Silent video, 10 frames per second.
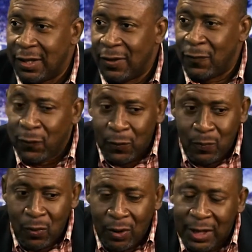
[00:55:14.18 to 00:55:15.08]

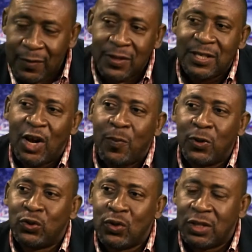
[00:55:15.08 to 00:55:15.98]
Football gives us an
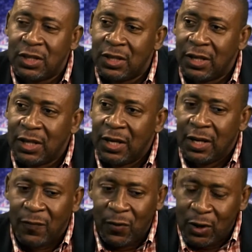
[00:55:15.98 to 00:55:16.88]
opportunity
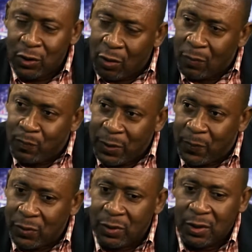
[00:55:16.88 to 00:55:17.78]
for the young
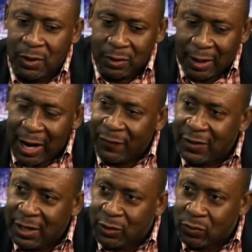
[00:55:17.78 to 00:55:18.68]
people to
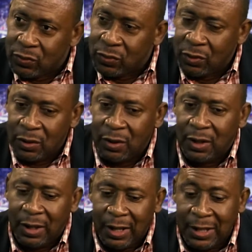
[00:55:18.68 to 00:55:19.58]
gravitate to.
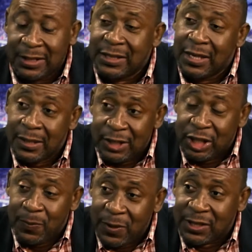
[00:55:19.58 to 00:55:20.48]
It's still the
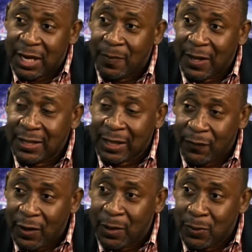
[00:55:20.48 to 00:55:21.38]
cheapest game that is
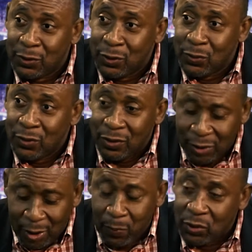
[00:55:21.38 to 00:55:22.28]
available to you.
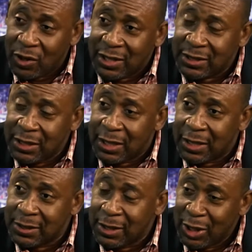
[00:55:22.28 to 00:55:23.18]
You could put on a
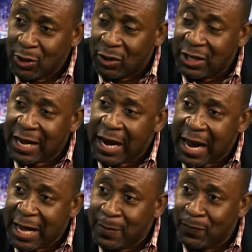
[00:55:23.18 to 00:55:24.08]
sneakers, you could take a
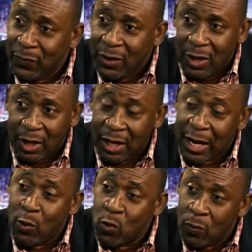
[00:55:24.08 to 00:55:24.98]
lime, you could take
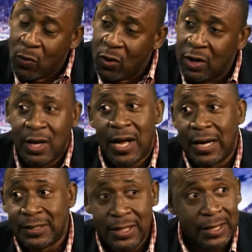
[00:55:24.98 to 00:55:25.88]
an old ball
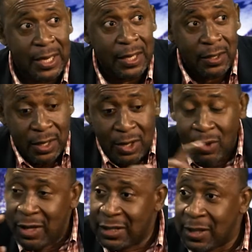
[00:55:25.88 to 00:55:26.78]
and still kick it. You
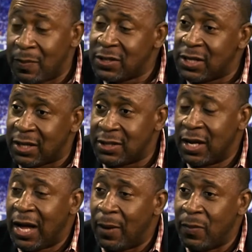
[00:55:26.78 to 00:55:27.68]
could take some sticks
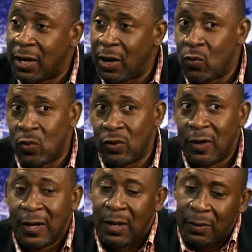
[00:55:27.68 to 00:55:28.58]
and make a goal.
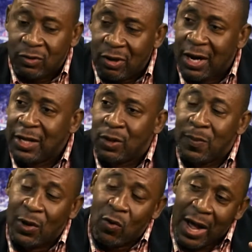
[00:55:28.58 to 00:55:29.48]
Trinidad and
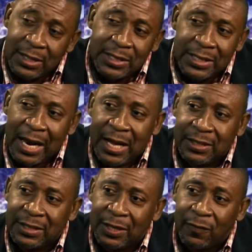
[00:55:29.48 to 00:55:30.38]
Tobago has the talent,
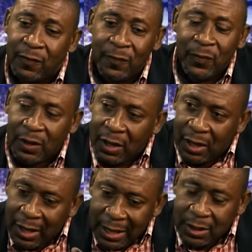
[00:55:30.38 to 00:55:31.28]
Steve.
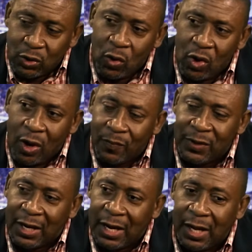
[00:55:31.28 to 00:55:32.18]
Let us all come
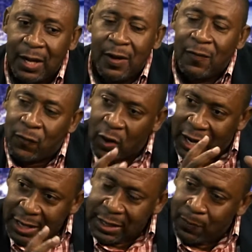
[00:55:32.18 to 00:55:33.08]
together.
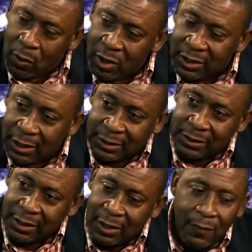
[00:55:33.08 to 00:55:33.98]
Forget the politics.
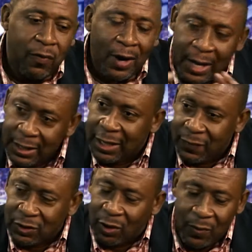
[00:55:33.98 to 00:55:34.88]
Forget
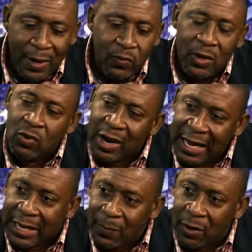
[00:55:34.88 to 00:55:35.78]
David John Williams, whether you
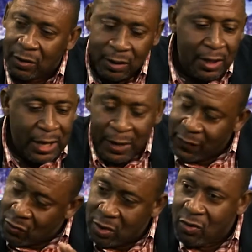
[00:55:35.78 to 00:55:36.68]
like him or not. If
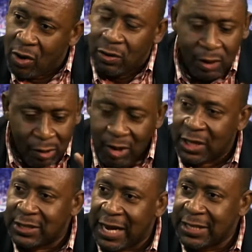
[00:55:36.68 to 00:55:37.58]
he's doing wrong,
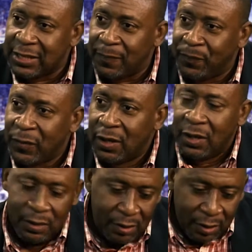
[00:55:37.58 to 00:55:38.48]
criticize him.
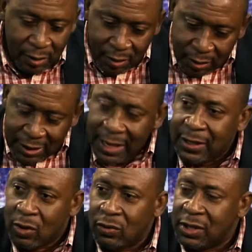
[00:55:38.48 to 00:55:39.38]
take
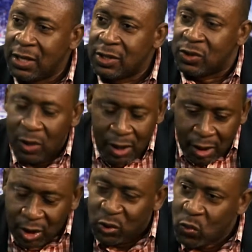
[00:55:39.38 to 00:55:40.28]
the good things.
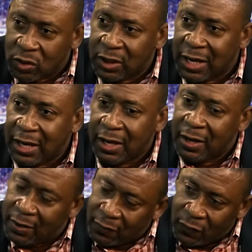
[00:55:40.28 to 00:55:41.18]
Let us work together
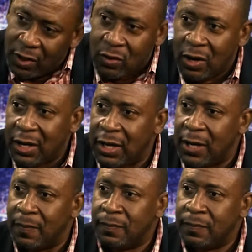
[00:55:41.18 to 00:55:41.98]
for the good of the game.